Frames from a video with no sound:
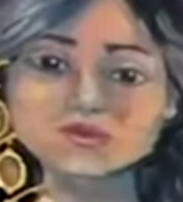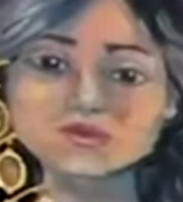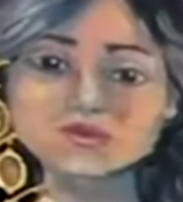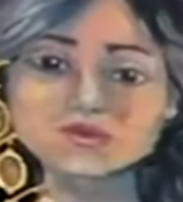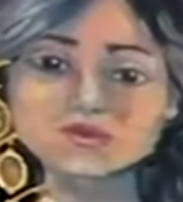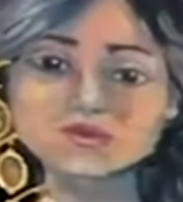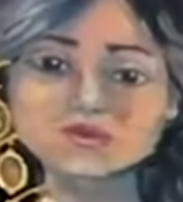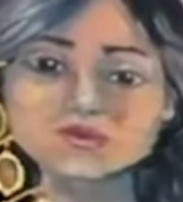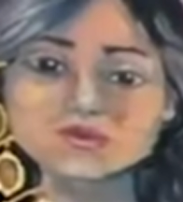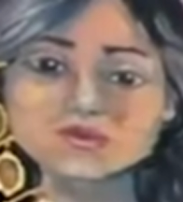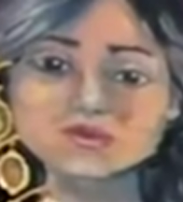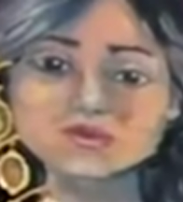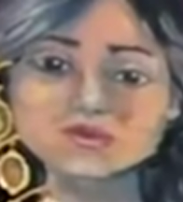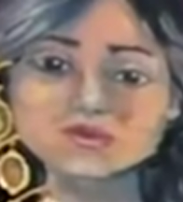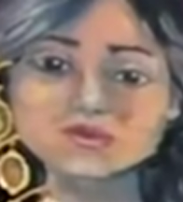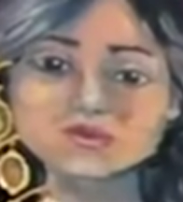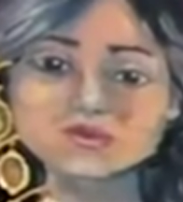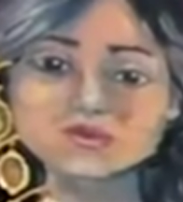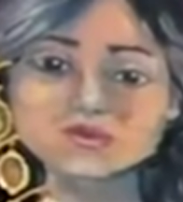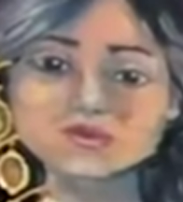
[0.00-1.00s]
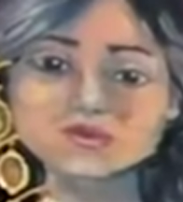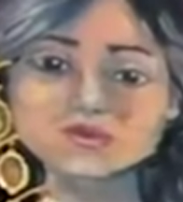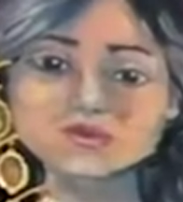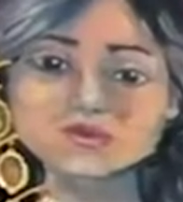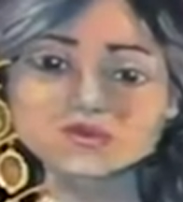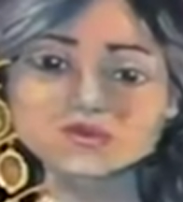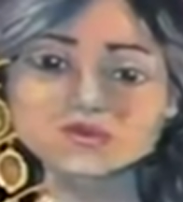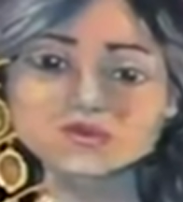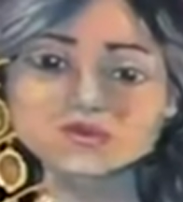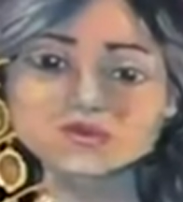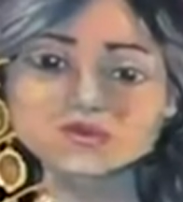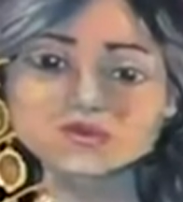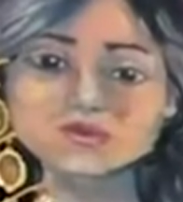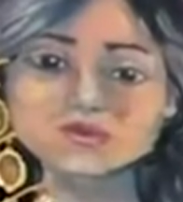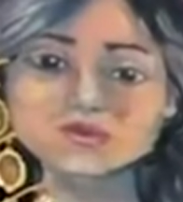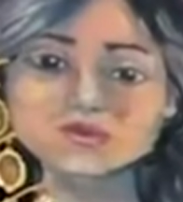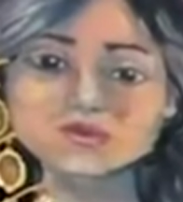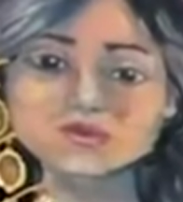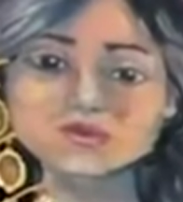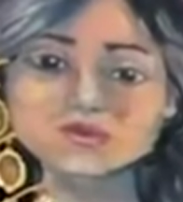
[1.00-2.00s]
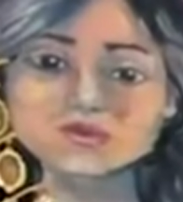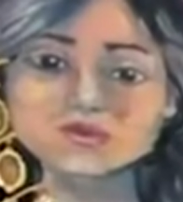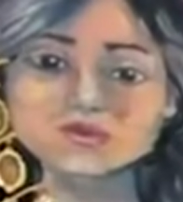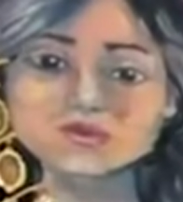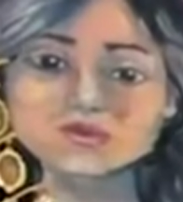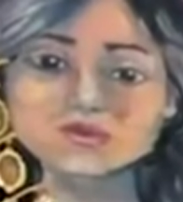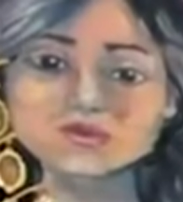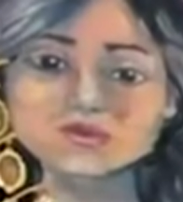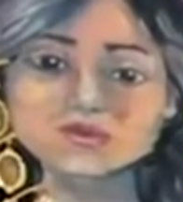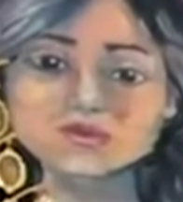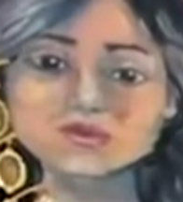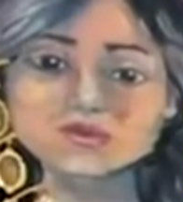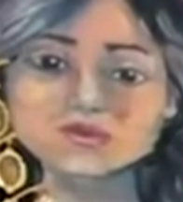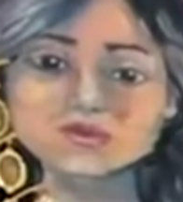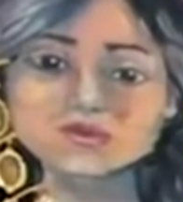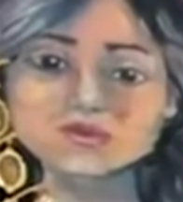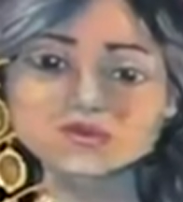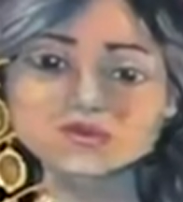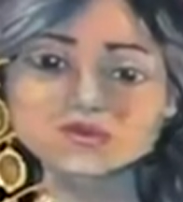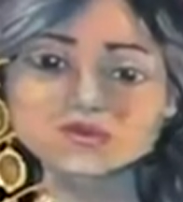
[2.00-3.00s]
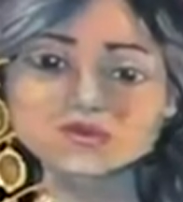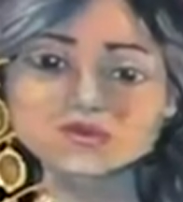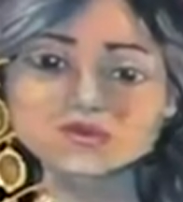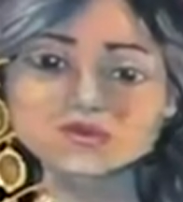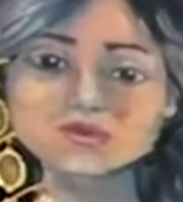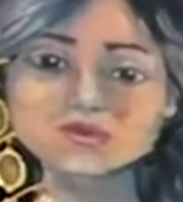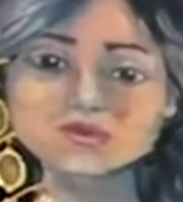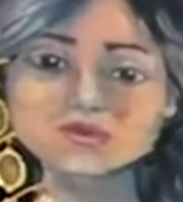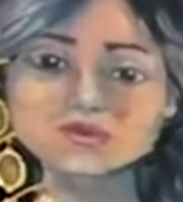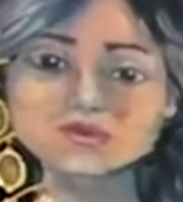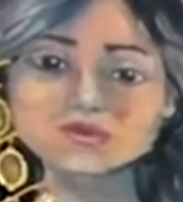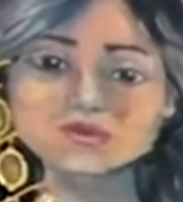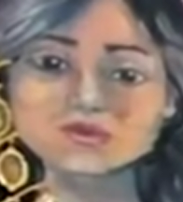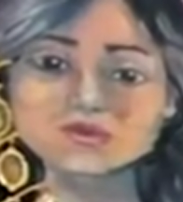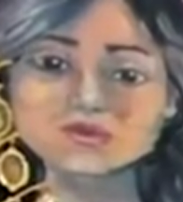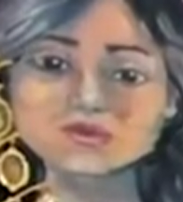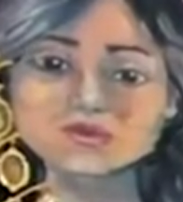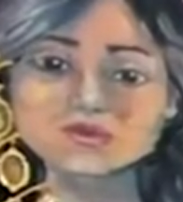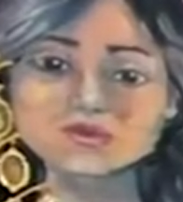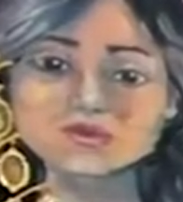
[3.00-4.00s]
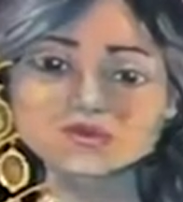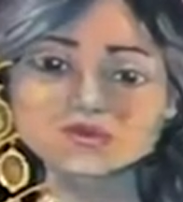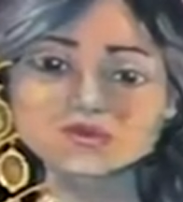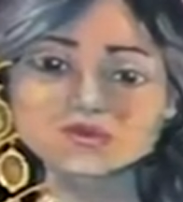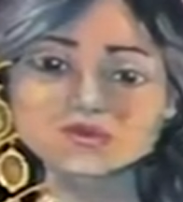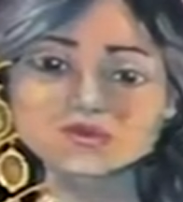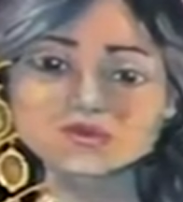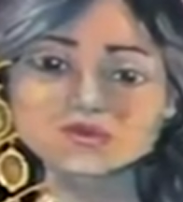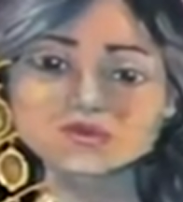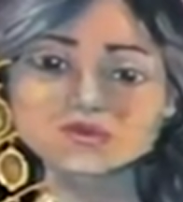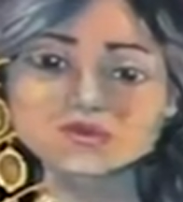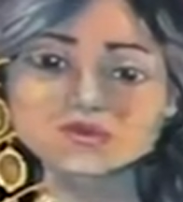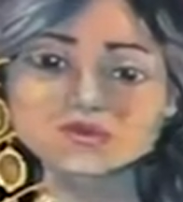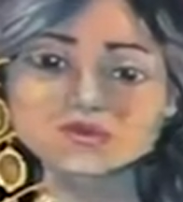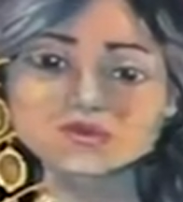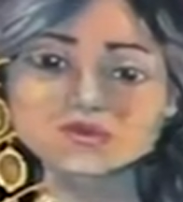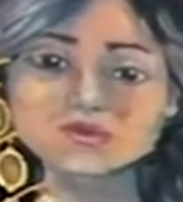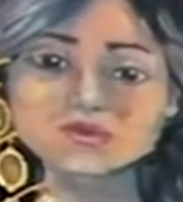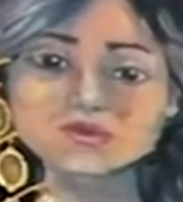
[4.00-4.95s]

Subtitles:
[no speech]